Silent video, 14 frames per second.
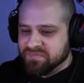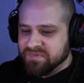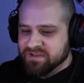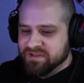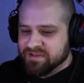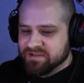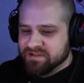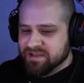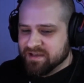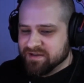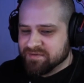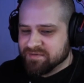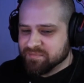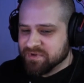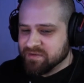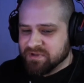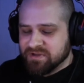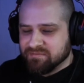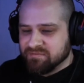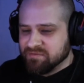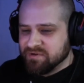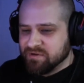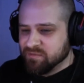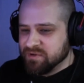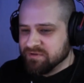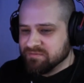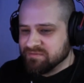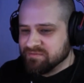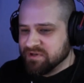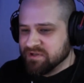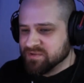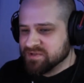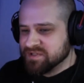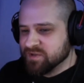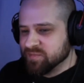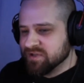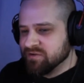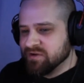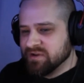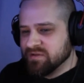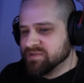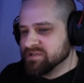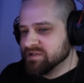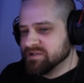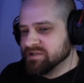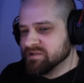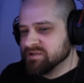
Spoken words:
Yeah, but I mean, we know so many great musicians.